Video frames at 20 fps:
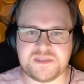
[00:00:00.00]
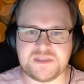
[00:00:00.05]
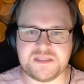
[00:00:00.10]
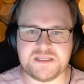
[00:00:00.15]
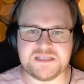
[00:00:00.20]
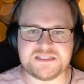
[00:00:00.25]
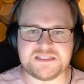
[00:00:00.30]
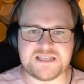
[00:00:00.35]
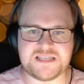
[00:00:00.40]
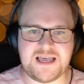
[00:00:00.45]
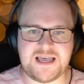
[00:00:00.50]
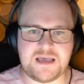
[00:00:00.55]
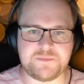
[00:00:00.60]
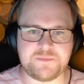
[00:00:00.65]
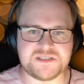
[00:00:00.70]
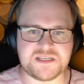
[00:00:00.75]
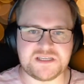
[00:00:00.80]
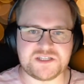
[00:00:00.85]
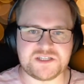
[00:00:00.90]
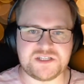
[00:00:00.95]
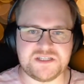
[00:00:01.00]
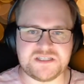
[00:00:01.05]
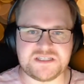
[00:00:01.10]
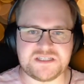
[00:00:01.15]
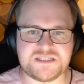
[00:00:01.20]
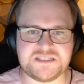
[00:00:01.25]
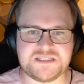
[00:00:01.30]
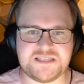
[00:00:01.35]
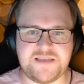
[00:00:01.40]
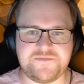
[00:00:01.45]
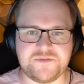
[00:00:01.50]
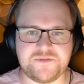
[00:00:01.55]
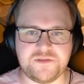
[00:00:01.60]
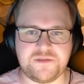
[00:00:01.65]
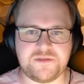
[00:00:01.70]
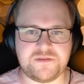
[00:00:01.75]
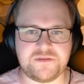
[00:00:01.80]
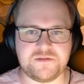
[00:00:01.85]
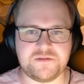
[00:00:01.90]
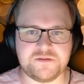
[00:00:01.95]
This app is actually the
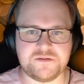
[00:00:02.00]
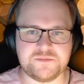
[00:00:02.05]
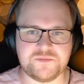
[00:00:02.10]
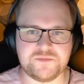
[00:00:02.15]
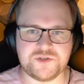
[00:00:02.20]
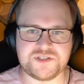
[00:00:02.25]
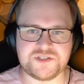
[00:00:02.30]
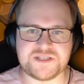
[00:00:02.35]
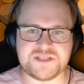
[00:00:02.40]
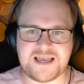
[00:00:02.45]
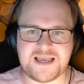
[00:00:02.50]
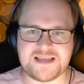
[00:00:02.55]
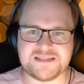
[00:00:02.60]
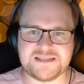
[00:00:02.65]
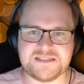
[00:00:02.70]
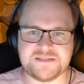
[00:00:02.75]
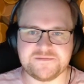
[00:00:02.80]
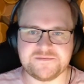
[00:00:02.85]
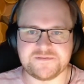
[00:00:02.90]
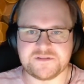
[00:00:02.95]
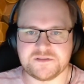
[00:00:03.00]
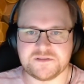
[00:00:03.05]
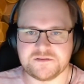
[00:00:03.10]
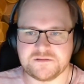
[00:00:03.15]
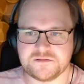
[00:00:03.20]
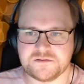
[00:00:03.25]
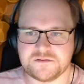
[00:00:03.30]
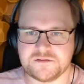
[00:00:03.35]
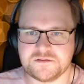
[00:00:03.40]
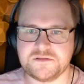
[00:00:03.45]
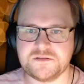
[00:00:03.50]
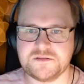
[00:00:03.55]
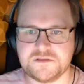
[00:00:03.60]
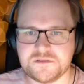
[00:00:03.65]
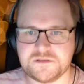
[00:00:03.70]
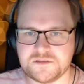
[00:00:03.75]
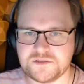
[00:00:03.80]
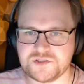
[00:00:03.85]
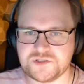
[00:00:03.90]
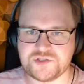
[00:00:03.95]
7th most active
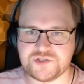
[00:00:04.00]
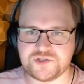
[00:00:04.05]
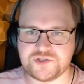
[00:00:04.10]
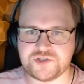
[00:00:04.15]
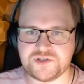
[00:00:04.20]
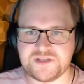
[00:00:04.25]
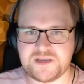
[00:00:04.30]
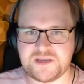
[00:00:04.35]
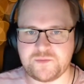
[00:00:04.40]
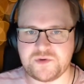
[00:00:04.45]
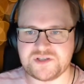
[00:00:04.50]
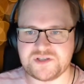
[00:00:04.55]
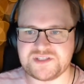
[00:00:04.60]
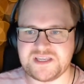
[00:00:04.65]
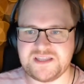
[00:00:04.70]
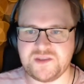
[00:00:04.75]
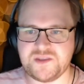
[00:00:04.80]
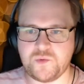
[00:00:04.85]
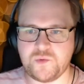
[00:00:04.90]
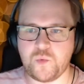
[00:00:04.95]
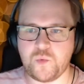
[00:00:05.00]
social networks in the